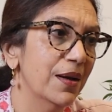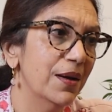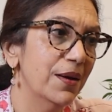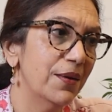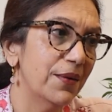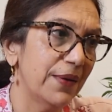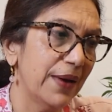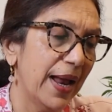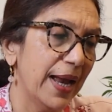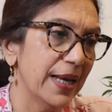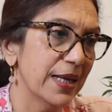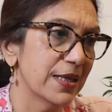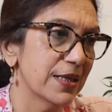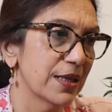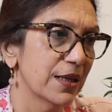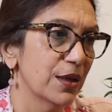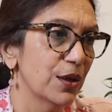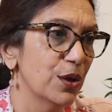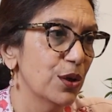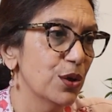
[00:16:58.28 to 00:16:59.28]
Right.
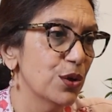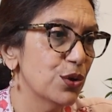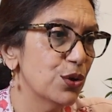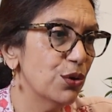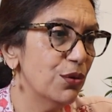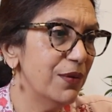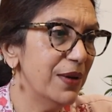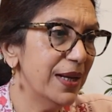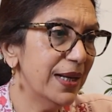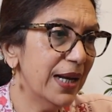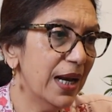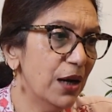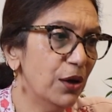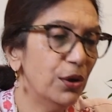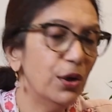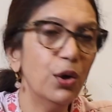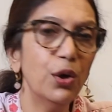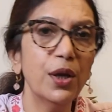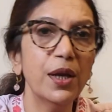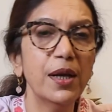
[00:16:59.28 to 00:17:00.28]
So we are now
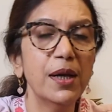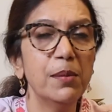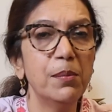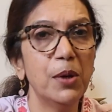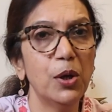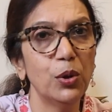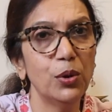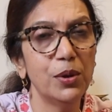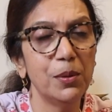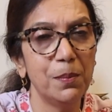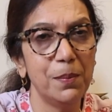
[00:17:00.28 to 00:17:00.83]
talking about the